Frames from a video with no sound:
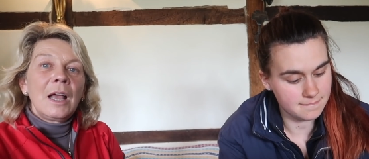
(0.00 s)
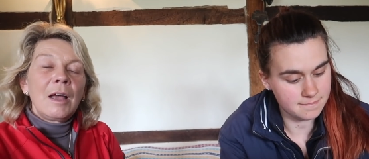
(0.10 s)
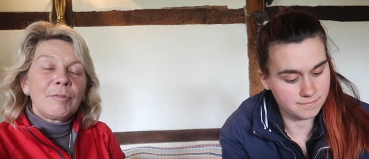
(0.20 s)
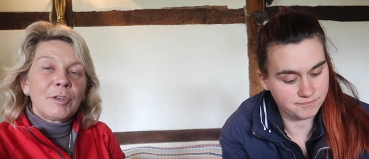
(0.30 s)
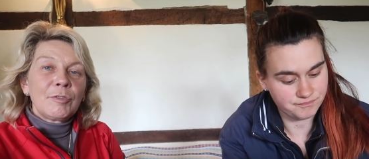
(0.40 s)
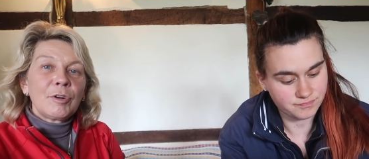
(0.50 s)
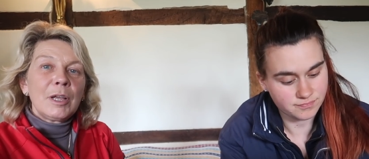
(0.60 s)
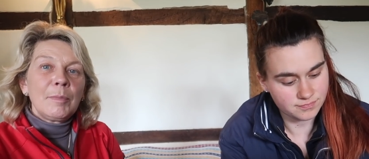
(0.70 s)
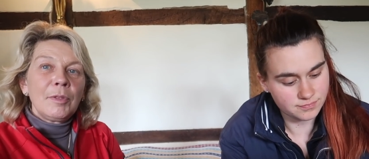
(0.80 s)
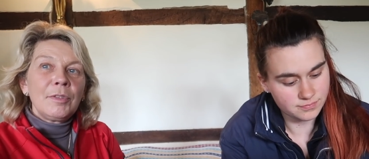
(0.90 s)
Speaker 1: every
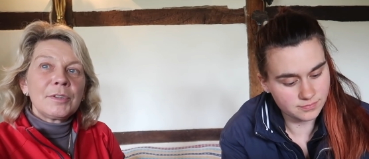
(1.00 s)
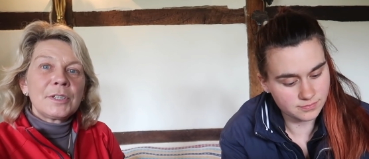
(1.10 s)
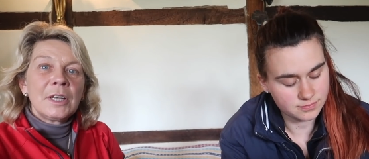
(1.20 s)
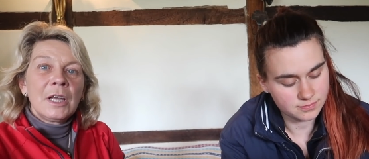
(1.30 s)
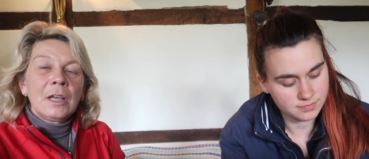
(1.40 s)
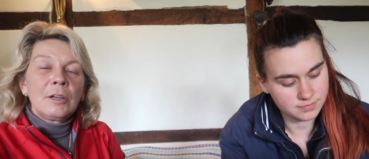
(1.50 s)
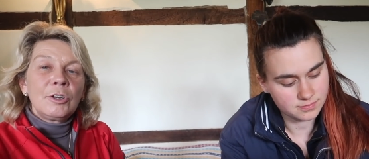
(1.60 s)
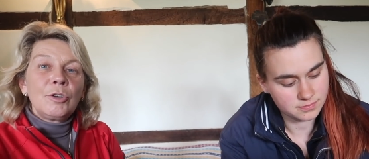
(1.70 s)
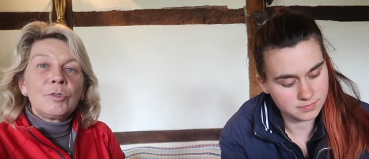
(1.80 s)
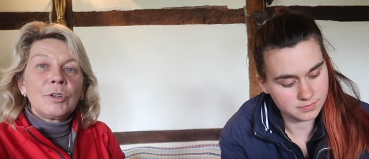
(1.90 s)
three months
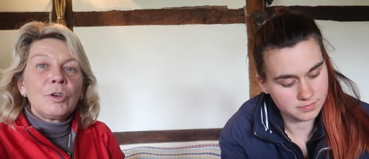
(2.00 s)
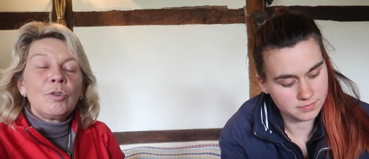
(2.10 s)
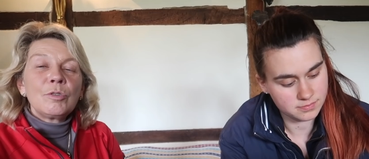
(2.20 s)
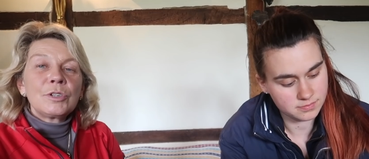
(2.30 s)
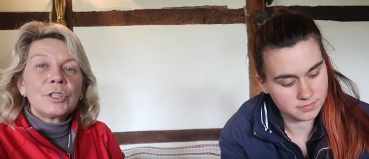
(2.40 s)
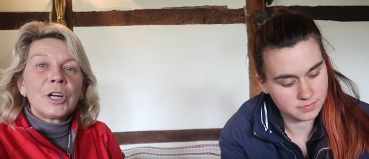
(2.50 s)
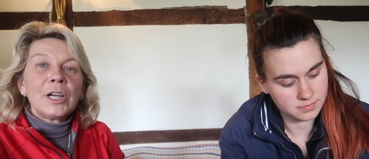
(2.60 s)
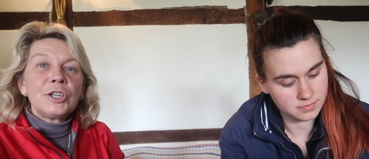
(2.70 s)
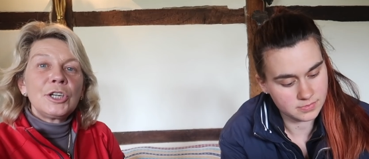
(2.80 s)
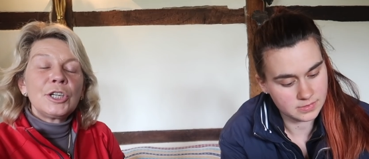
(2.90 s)
due to the horse
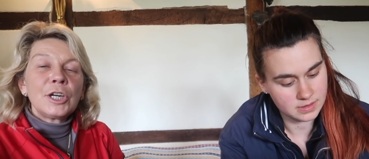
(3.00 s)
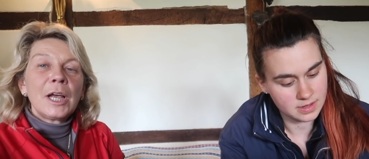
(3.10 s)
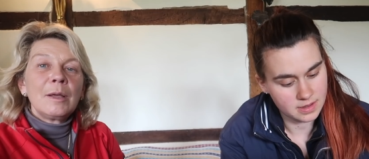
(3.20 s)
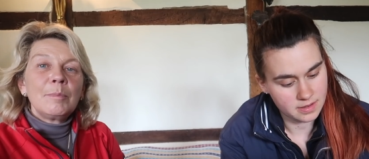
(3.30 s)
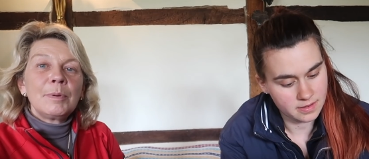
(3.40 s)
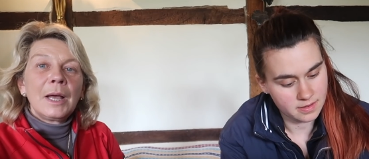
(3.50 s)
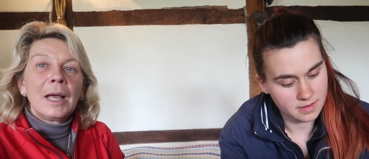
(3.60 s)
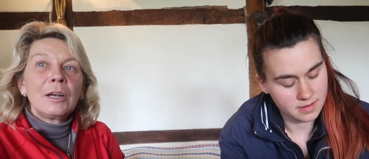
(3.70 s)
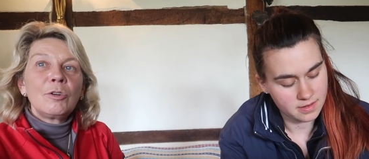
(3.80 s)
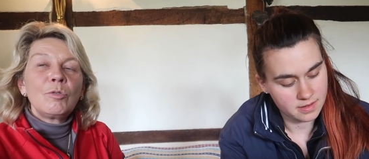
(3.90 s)
changing shape
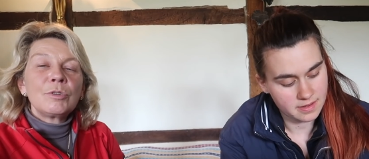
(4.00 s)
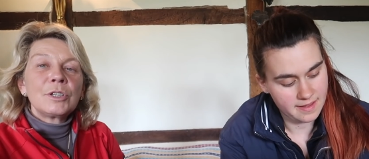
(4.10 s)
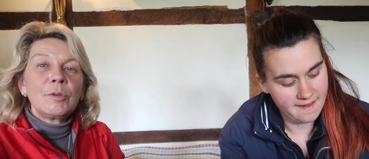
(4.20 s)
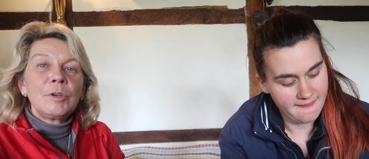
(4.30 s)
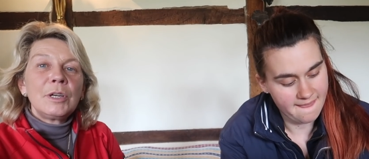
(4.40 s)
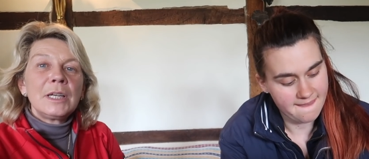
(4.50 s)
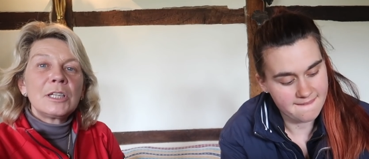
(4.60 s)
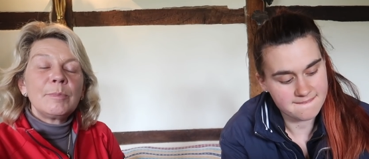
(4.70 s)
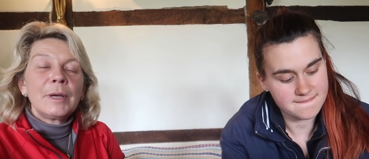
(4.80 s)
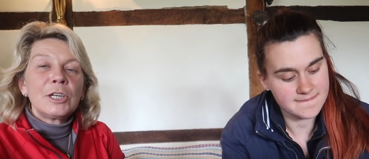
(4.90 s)
and also you
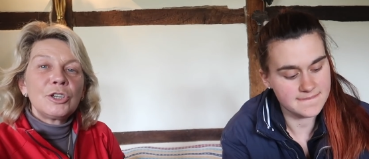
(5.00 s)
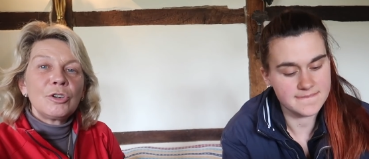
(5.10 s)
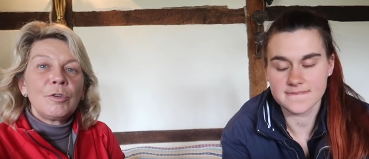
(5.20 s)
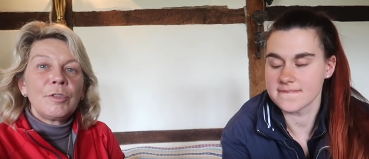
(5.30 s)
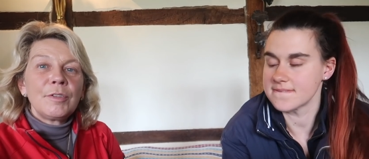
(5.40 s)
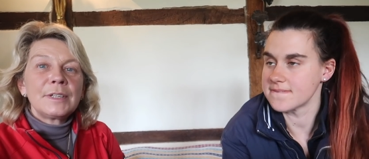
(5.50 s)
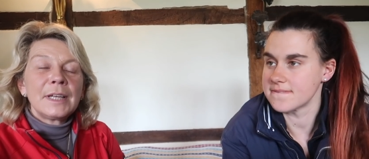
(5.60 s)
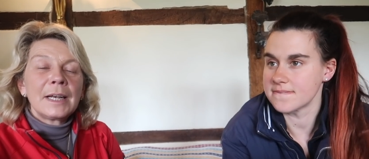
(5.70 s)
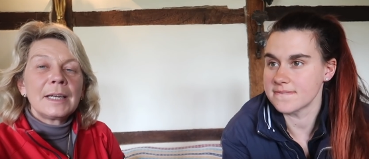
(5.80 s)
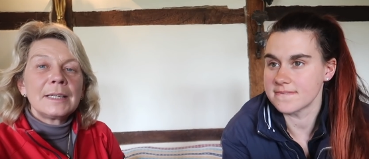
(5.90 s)
need to make sure that the
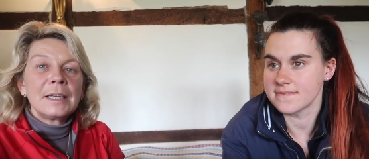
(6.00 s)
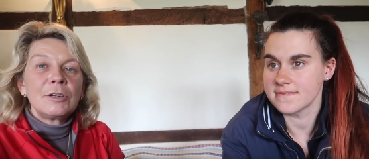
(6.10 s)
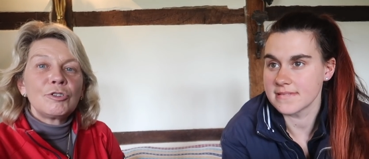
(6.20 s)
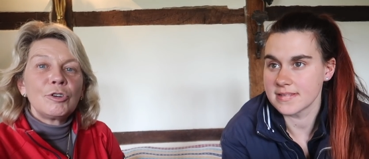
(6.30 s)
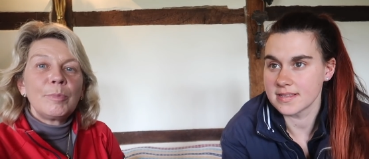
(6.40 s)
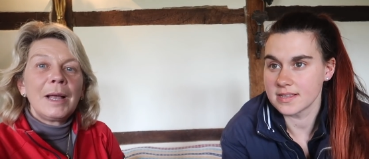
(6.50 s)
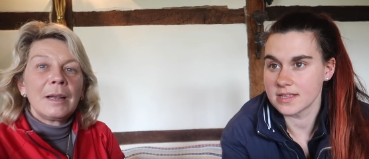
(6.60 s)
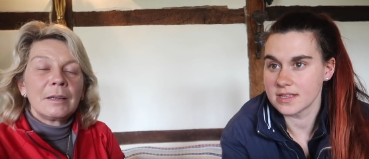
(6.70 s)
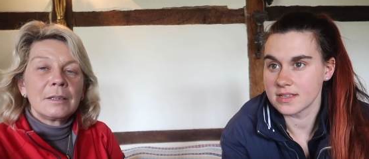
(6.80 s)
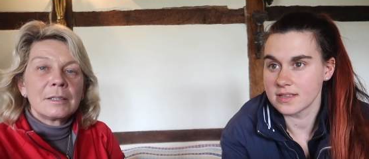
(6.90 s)
saddle is in true
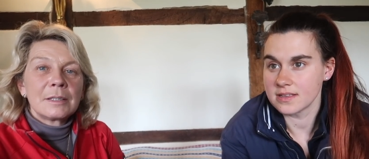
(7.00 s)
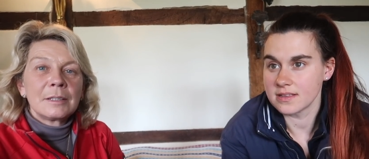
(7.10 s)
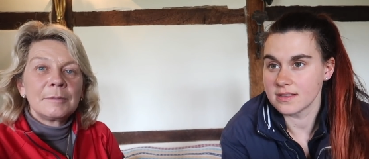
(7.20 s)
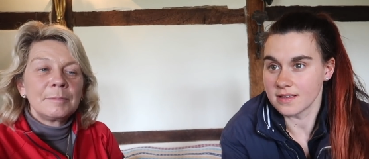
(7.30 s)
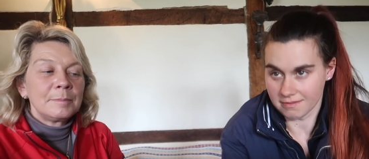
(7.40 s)
balance.